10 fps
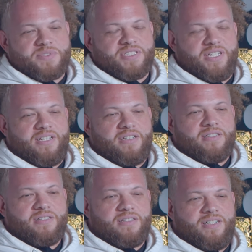what I'm
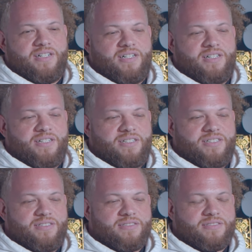saying? Uh,
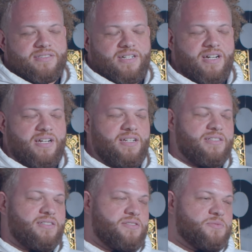all
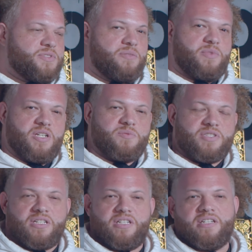right. You know what I'm saying? My name's
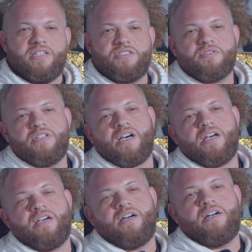Elliot Guidry.
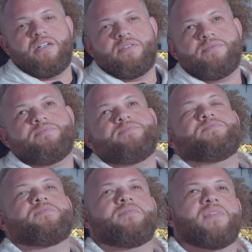I uh,
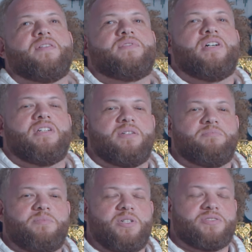done a
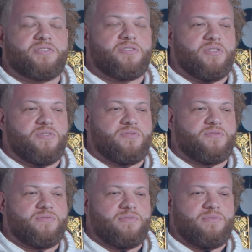multitude of
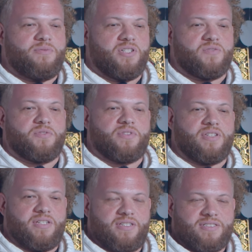wonderful
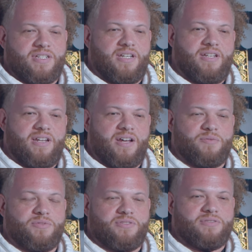things. Yeah. And I
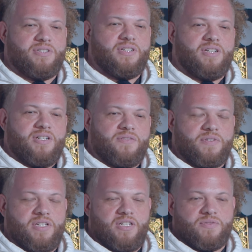will
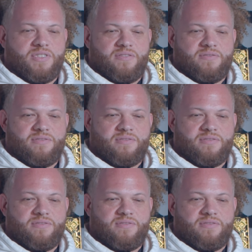forever,